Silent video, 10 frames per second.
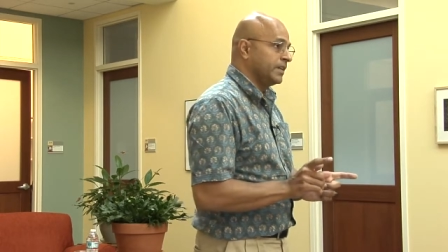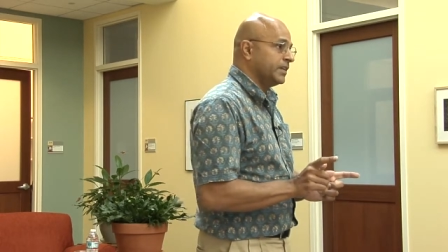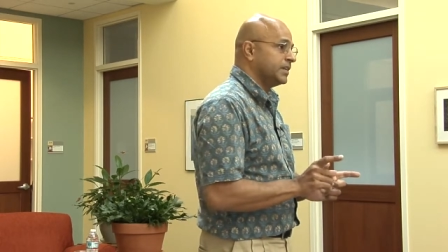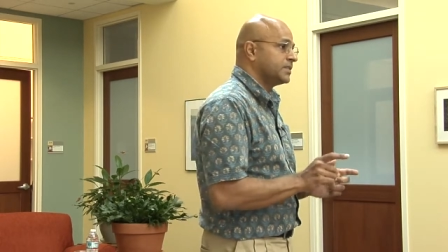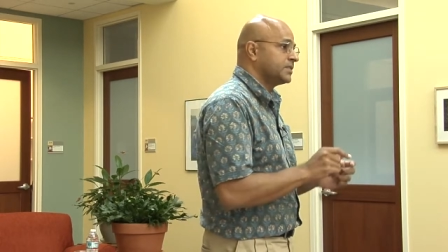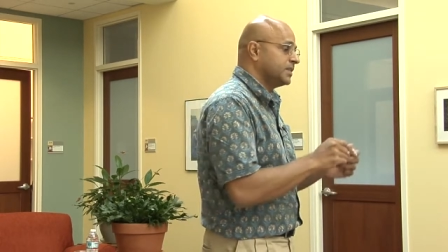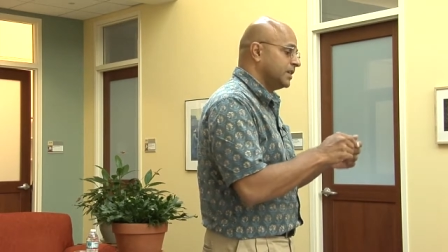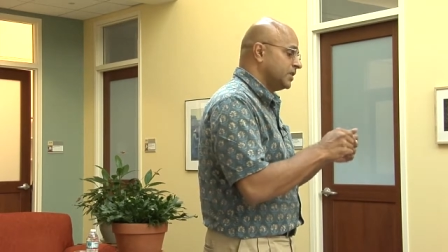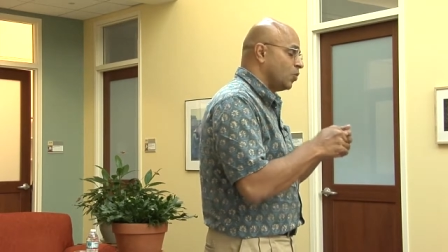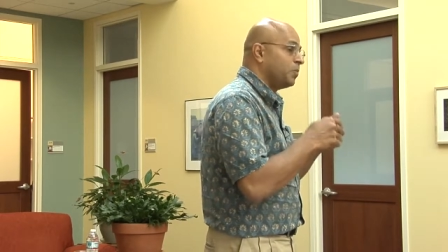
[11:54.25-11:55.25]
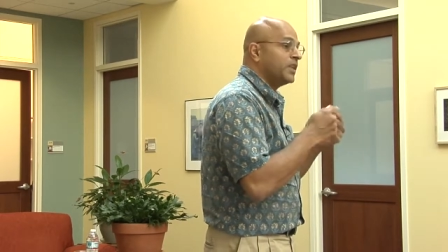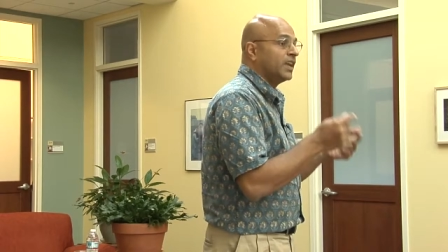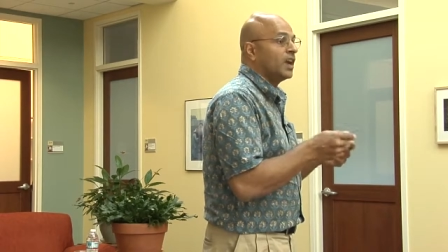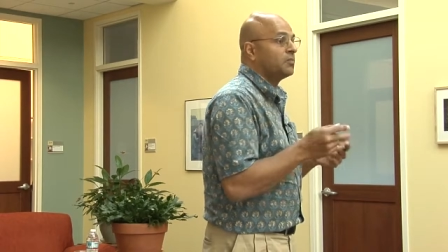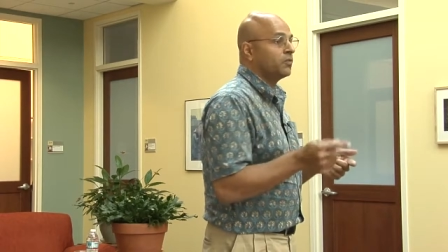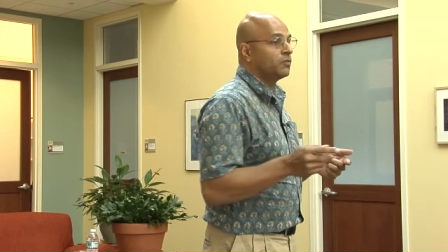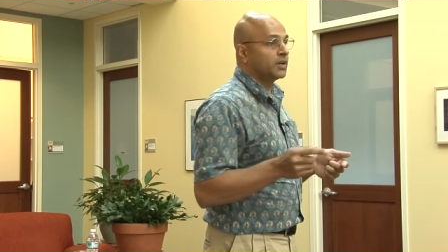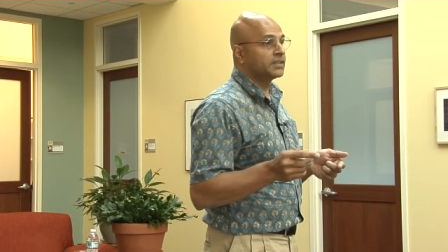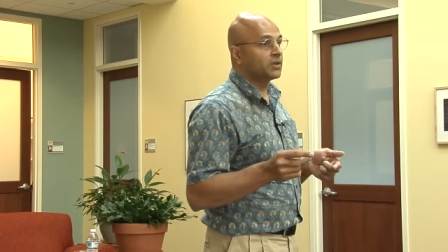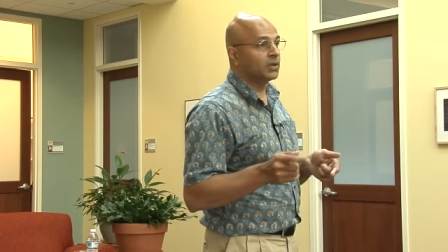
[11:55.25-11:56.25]
is the opening up of
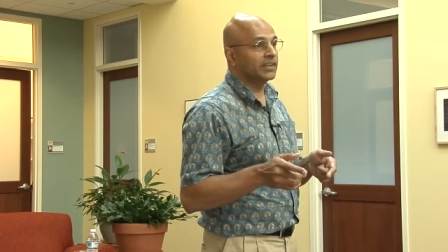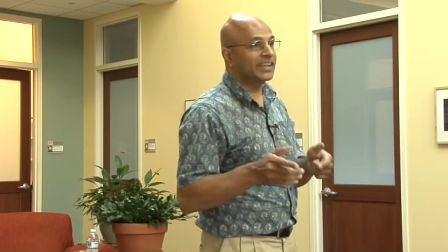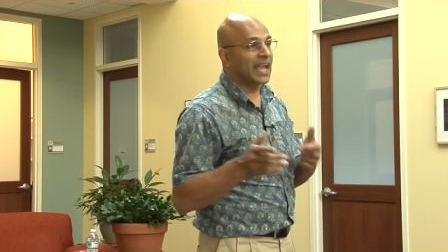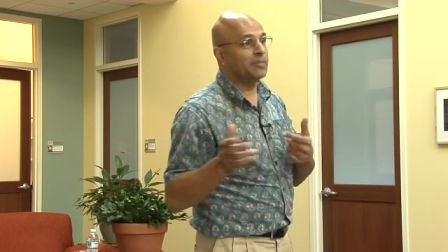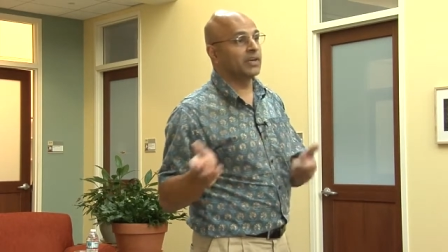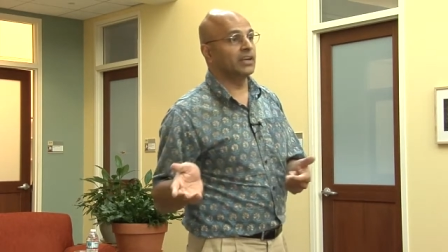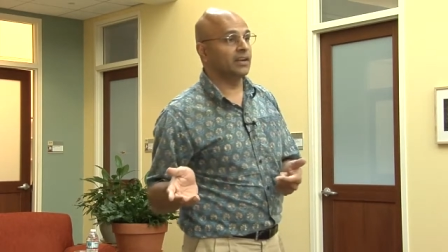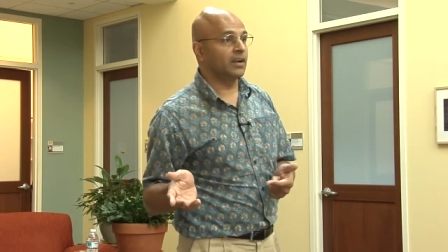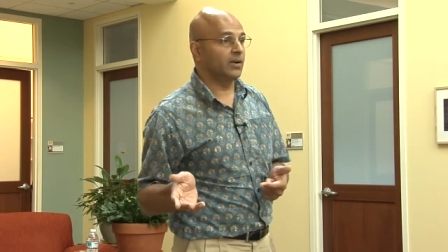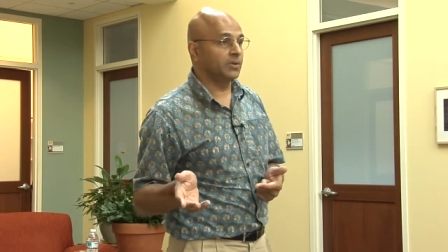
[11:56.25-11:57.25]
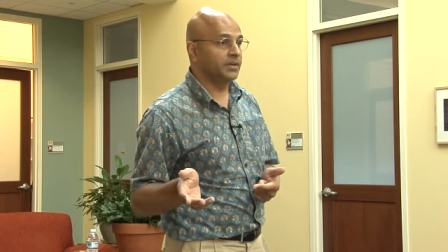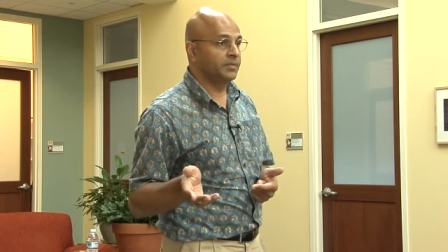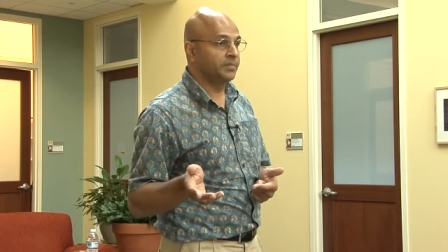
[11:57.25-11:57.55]
what is called the capital account,